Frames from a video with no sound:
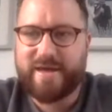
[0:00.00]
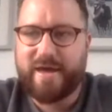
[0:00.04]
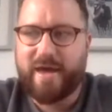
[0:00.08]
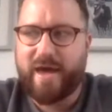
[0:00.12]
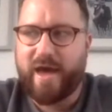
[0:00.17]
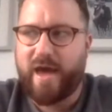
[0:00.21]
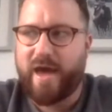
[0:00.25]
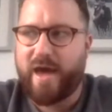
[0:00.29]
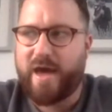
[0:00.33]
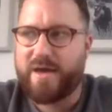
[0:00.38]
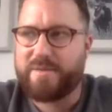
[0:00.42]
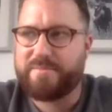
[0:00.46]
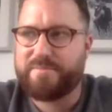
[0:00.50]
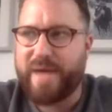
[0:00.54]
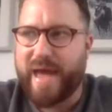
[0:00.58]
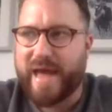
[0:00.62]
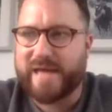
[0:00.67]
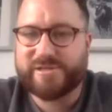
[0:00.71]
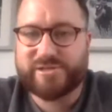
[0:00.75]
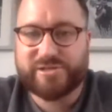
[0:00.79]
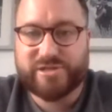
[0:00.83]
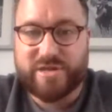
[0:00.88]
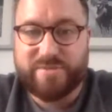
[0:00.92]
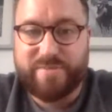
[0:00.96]

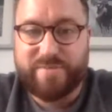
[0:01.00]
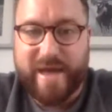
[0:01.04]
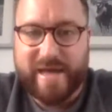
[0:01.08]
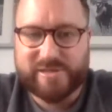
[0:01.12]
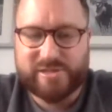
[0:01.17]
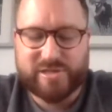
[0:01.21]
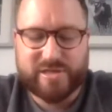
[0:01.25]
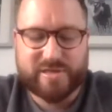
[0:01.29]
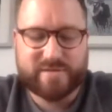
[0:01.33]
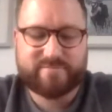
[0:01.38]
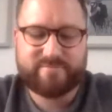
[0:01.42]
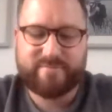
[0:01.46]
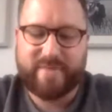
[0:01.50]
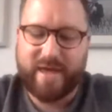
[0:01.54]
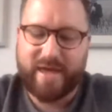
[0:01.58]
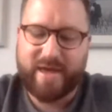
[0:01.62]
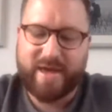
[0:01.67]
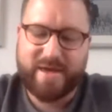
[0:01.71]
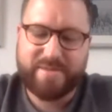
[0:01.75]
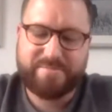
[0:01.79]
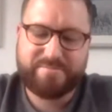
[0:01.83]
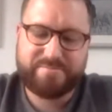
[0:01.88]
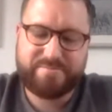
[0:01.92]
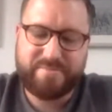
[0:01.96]
As you can imagine,
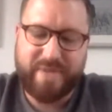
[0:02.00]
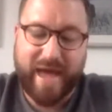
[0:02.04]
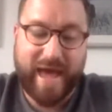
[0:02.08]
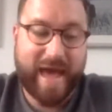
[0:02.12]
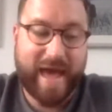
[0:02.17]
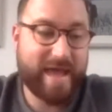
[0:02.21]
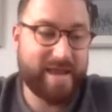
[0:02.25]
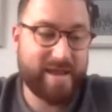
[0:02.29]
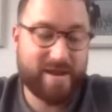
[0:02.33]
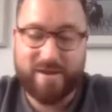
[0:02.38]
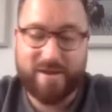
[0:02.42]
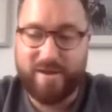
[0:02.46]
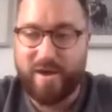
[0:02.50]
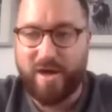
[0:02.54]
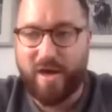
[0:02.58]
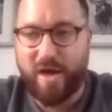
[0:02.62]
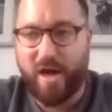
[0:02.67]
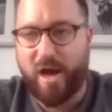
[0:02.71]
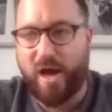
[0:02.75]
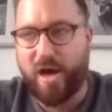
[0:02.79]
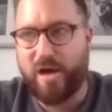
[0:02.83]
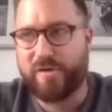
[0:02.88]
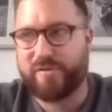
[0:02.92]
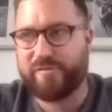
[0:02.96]
I had a lot
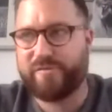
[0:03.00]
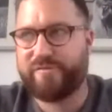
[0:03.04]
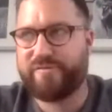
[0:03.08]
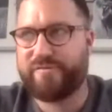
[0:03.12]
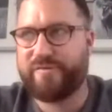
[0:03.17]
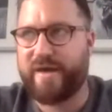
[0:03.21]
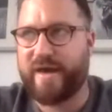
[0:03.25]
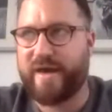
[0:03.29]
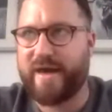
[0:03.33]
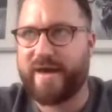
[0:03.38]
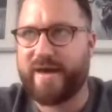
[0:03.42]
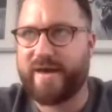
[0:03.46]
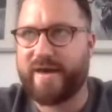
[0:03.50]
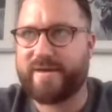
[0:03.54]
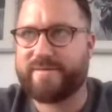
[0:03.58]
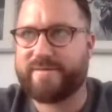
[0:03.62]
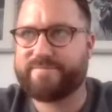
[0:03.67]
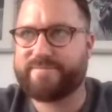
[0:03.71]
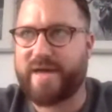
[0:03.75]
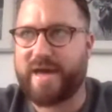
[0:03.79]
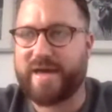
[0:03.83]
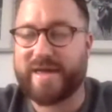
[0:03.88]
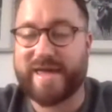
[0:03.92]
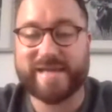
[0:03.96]
of,
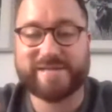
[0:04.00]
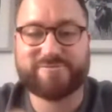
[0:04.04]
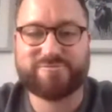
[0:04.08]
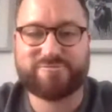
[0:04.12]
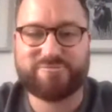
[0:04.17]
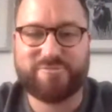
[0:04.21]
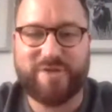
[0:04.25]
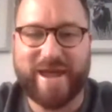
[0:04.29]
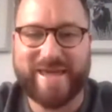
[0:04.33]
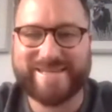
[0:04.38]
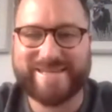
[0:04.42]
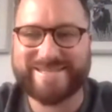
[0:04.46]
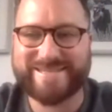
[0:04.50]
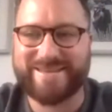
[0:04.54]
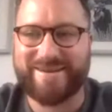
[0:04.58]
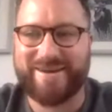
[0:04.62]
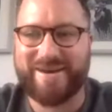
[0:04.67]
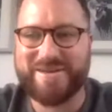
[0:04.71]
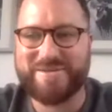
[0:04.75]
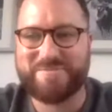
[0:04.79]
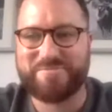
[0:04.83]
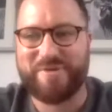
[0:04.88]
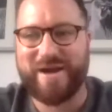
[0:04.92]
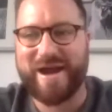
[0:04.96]
I guess, raised
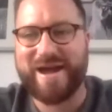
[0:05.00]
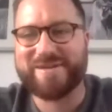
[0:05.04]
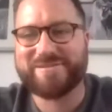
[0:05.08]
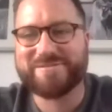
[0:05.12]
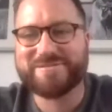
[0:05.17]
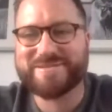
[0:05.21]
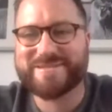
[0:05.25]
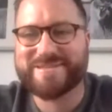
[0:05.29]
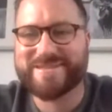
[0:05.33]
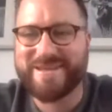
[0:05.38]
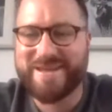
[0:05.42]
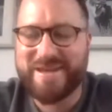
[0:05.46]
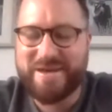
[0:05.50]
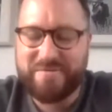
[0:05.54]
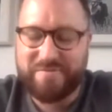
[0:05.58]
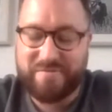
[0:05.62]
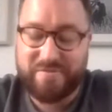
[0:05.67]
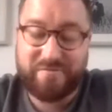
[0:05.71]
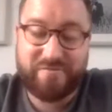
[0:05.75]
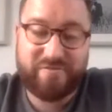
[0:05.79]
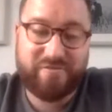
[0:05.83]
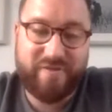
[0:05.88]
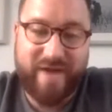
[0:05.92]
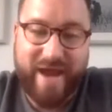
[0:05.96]
eyebrows
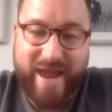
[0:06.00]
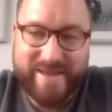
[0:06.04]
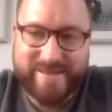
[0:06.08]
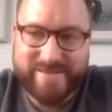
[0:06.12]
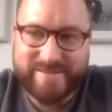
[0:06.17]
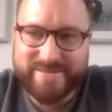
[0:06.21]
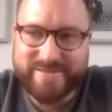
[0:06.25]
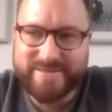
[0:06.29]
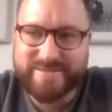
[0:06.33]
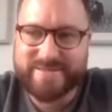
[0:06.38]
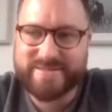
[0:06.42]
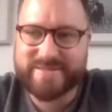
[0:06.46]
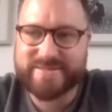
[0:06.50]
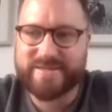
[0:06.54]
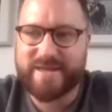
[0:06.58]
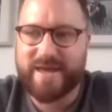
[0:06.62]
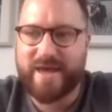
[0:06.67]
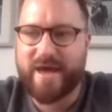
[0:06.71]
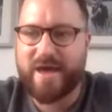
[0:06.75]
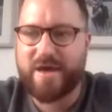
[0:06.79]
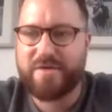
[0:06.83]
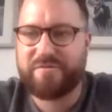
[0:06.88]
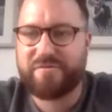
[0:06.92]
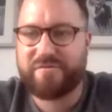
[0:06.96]
from friends,
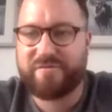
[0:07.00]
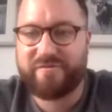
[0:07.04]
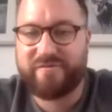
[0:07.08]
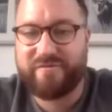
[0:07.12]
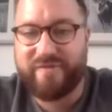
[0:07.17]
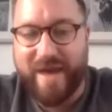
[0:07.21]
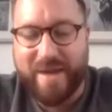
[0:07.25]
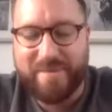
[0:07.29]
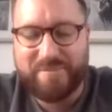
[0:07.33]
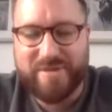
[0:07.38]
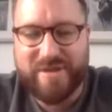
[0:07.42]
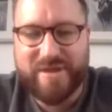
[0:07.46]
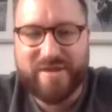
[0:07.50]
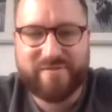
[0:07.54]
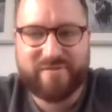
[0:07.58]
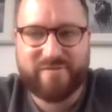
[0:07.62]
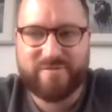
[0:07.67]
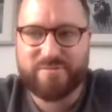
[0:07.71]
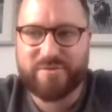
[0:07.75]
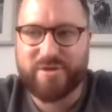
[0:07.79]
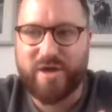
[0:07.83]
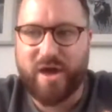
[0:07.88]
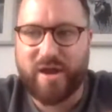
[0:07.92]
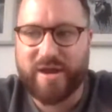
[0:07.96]
from family,
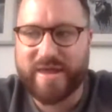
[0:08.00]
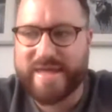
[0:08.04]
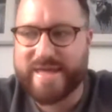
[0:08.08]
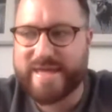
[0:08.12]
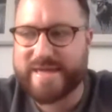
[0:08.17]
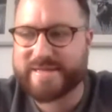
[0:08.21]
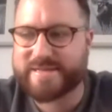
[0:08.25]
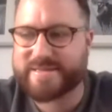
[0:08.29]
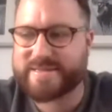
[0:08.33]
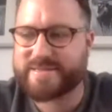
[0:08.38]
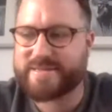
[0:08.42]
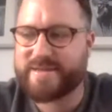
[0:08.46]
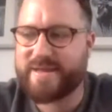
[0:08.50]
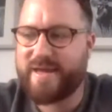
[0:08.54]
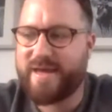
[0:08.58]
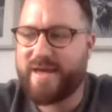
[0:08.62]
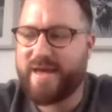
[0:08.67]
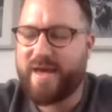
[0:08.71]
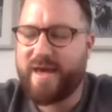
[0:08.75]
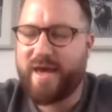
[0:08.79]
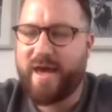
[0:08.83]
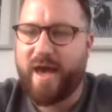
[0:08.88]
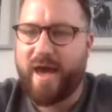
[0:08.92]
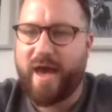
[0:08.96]
from colleagues.
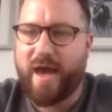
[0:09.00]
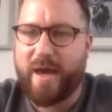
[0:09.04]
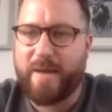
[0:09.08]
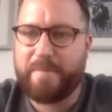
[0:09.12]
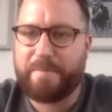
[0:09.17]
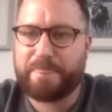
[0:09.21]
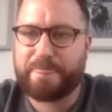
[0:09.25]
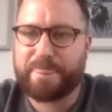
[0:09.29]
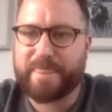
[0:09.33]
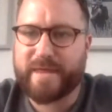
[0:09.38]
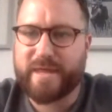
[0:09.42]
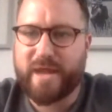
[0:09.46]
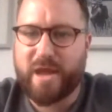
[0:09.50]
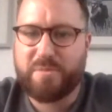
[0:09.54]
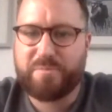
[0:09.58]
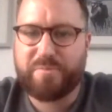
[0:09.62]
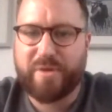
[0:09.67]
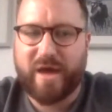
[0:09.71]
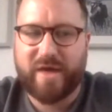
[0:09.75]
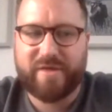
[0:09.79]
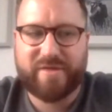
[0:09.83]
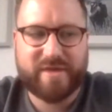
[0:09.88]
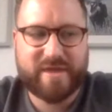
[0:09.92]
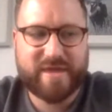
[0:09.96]
But
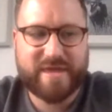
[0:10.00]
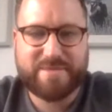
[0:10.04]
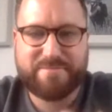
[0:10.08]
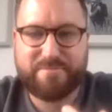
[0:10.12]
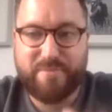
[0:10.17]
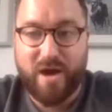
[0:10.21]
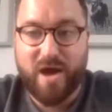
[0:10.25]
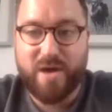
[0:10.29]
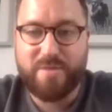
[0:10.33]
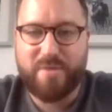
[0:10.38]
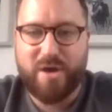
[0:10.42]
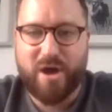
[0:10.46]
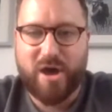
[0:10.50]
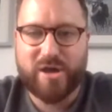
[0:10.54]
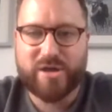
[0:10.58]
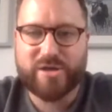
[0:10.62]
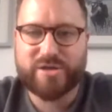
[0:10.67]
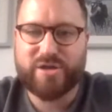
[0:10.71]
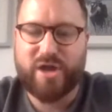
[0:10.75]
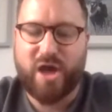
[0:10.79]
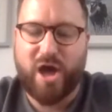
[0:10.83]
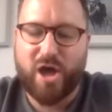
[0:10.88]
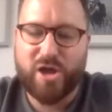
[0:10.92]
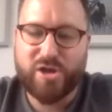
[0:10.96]
I think in my
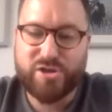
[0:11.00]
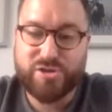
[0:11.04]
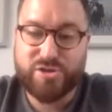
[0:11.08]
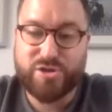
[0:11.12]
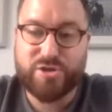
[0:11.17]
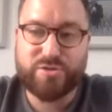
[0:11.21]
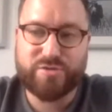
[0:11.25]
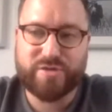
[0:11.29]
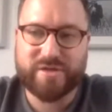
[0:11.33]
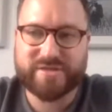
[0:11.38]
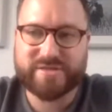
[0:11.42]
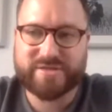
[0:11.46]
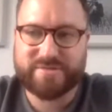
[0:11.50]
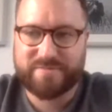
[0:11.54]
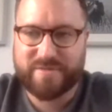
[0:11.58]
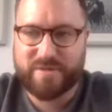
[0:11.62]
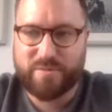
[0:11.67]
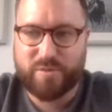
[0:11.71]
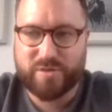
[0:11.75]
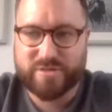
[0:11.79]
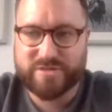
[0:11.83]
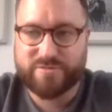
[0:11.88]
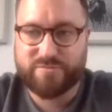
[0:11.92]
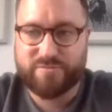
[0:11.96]
mind, I knew that something
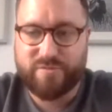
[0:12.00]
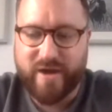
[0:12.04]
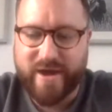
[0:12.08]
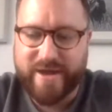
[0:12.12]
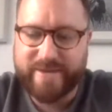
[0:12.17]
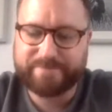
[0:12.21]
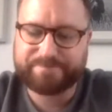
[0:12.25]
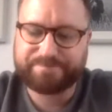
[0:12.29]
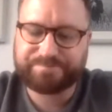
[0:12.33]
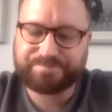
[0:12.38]
wasn't right.